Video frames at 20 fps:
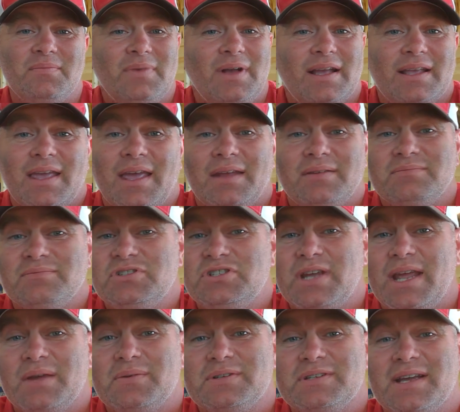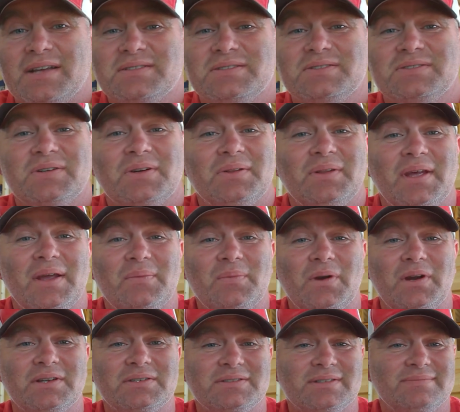Again, Jay with Texas Star
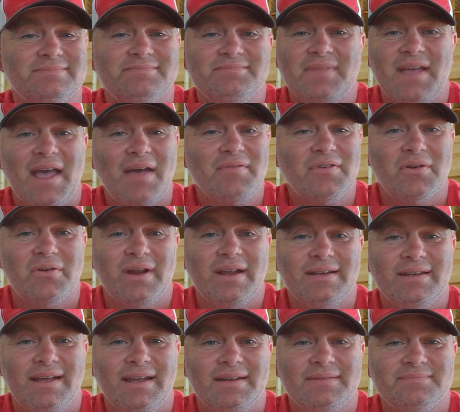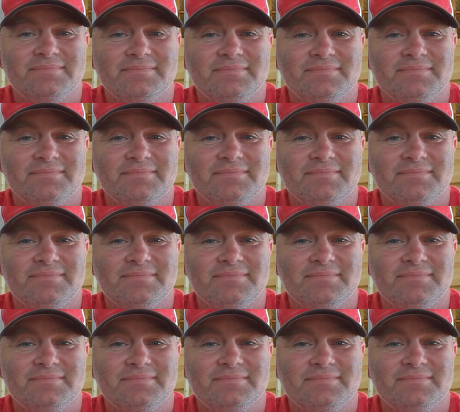Landworks, and have a great day.